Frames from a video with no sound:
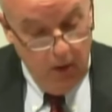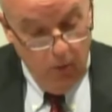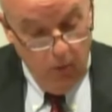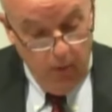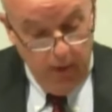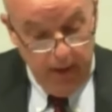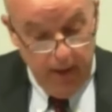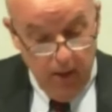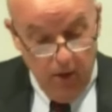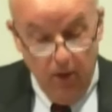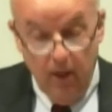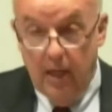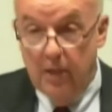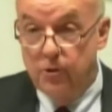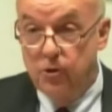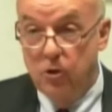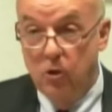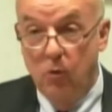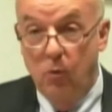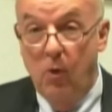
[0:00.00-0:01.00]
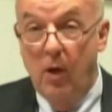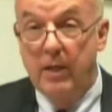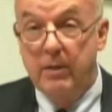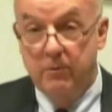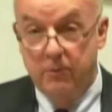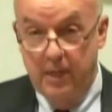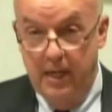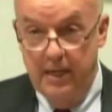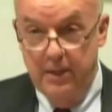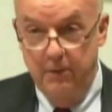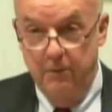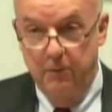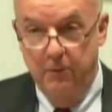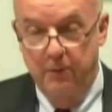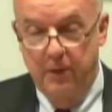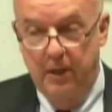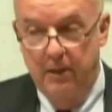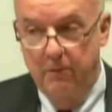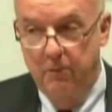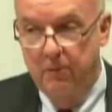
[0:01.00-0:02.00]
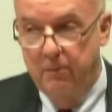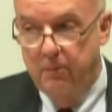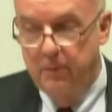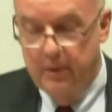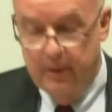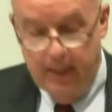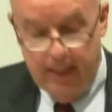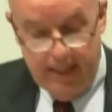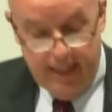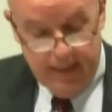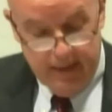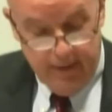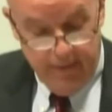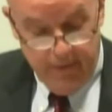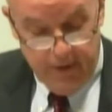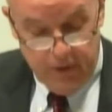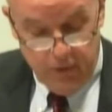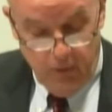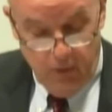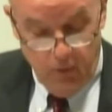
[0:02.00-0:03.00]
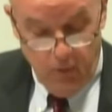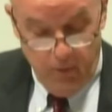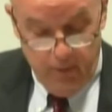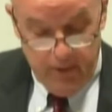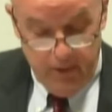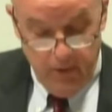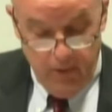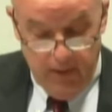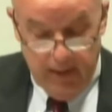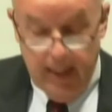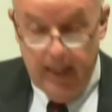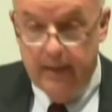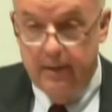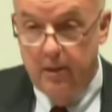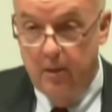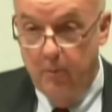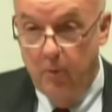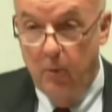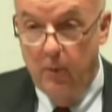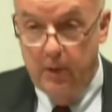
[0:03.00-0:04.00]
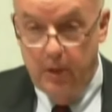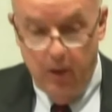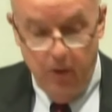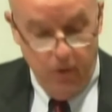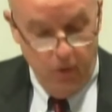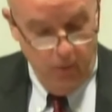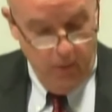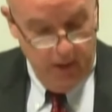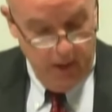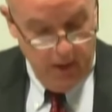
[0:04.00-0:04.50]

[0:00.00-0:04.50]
We are not sure what kind of uh, activities we will be doing out there, but we know that we are